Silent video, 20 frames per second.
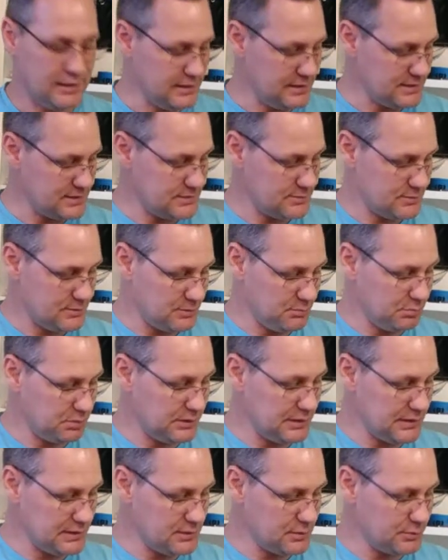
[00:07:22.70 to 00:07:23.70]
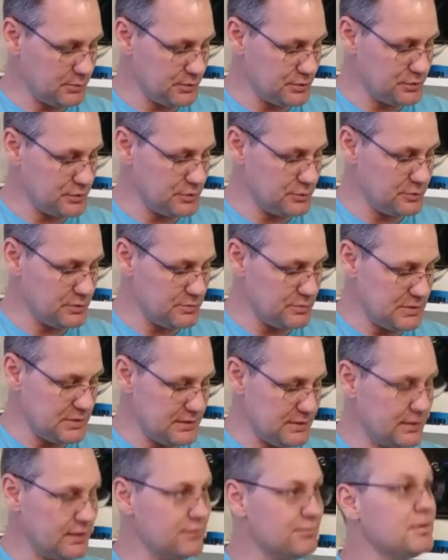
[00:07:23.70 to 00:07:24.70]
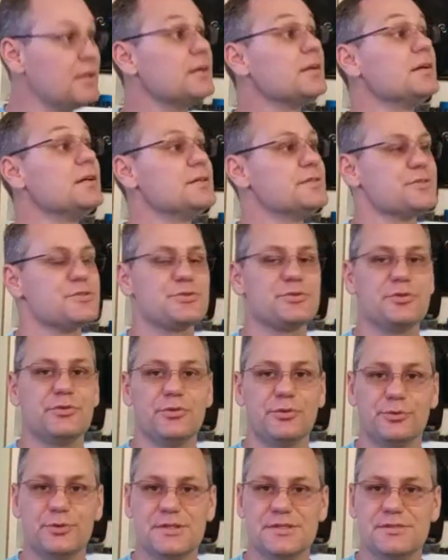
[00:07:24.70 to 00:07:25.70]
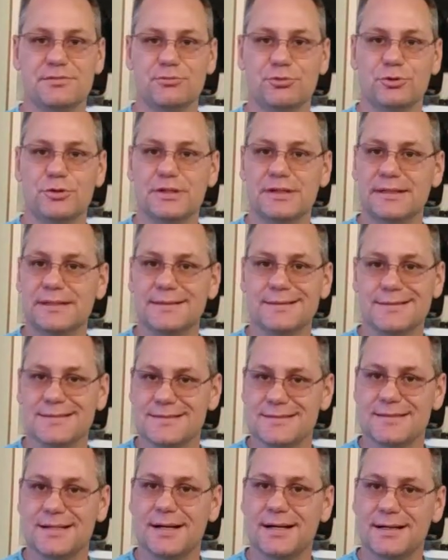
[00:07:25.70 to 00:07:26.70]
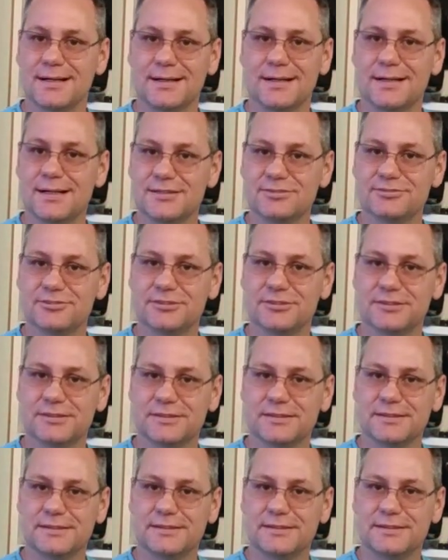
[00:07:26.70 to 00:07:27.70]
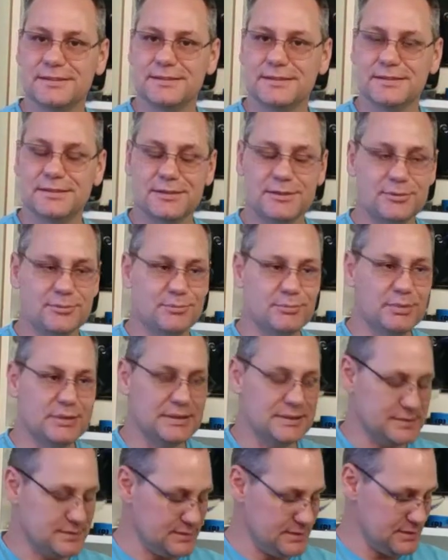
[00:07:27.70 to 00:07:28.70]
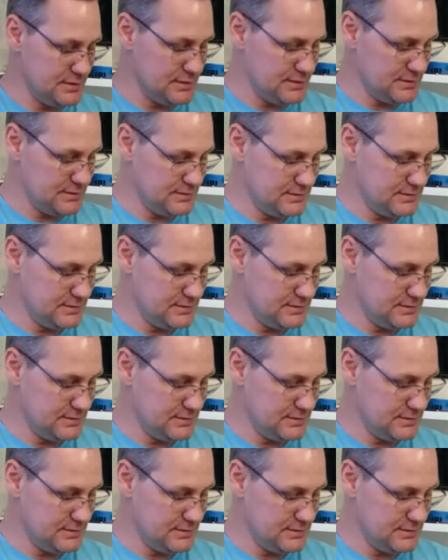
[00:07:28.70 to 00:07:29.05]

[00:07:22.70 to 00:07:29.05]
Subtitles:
guess complaint number 2 would be that I've got to unscrew the reservoir to get the stock off. But I